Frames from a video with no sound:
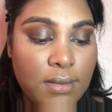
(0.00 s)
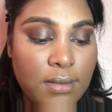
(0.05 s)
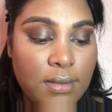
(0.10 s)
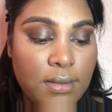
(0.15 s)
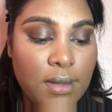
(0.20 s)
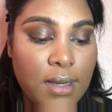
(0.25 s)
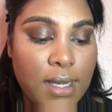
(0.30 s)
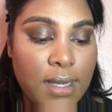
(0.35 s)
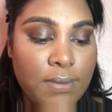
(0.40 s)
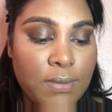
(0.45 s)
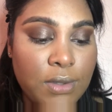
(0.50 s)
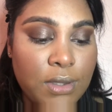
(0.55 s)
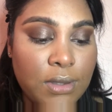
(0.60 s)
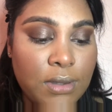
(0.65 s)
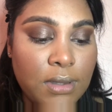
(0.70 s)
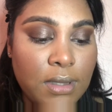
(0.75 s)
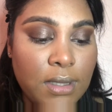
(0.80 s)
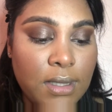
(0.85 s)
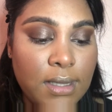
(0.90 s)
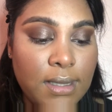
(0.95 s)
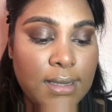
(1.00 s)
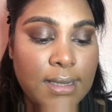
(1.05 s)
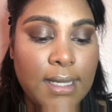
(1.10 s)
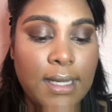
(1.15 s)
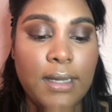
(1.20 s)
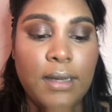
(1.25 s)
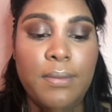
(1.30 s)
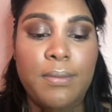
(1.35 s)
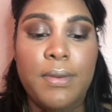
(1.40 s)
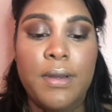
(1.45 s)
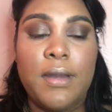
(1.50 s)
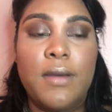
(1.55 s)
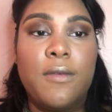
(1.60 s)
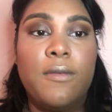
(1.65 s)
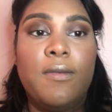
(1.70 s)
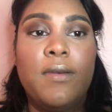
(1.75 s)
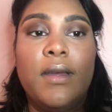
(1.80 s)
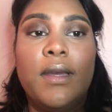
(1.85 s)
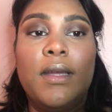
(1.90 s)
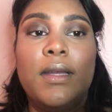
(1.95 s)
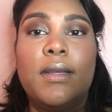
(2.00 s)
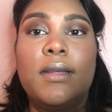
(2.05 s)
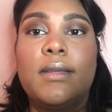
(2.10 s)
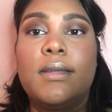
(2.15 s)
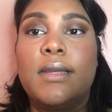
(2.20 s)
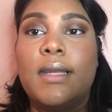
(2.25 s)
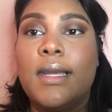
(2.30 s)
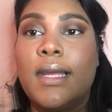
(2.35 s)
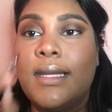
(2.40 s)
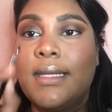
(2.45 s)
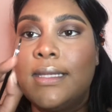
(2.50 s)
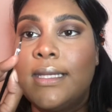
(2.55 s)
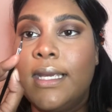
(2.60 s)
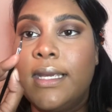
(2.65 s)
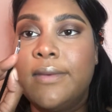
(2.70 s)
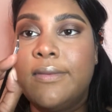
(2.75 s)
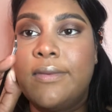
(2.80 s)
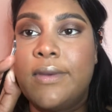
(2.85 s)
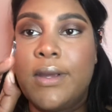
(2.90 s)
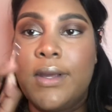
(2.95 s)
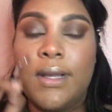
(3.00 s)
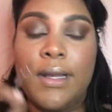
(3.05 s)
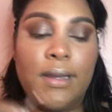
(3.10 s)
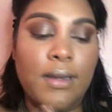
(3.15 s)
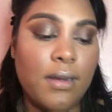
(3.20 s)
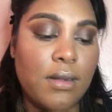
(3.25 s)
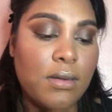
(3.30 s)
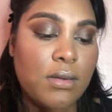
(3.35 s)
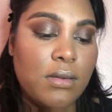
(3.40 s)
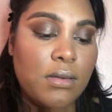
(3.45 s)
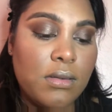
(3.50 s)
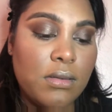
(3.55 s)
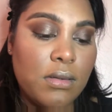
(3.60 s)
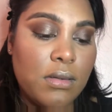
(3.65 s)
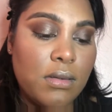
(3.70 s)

So I'm just gonna take a bit of it. I take very little.